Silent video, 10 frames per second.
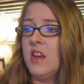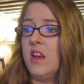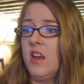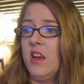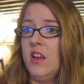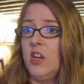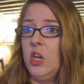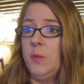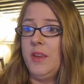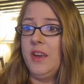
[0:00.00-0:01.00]
Uh, I
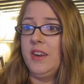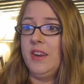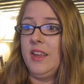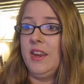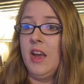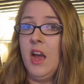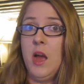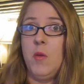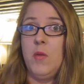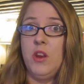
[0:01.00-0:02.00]
should be editing.
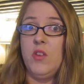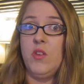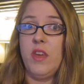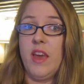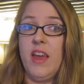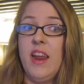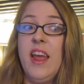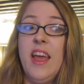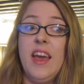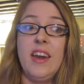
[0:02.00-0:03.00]
I'm gonna do that,
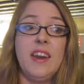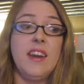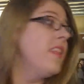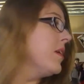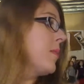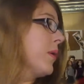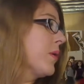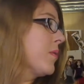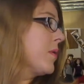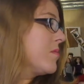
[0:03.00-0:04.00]
and I need to clean my
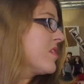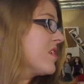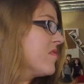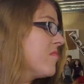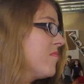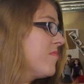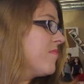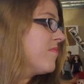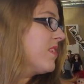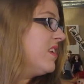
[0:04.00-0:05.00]
room up some.
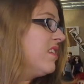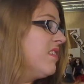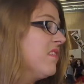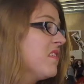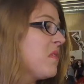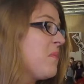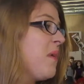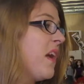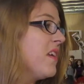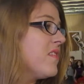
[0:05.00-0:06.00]
Gives you some
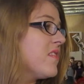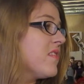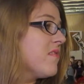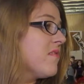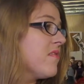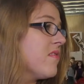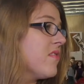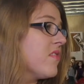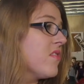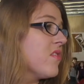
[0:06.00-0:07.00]
mess.
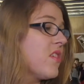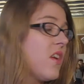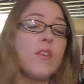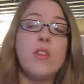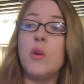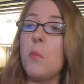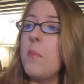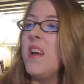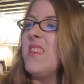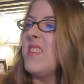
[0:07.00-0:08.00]
There's several little
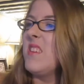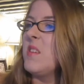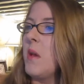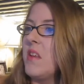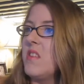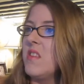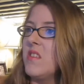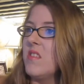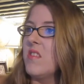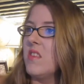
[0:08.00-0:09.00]
messy
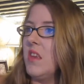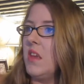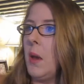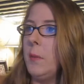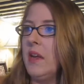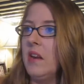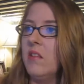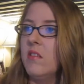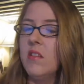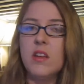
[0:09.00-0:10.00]
messes coming
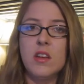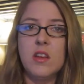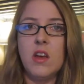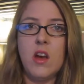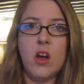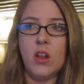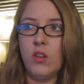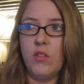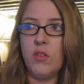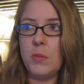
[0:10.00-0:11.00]
all
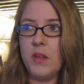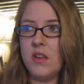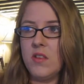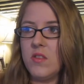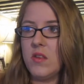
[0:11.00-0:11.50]
over the place.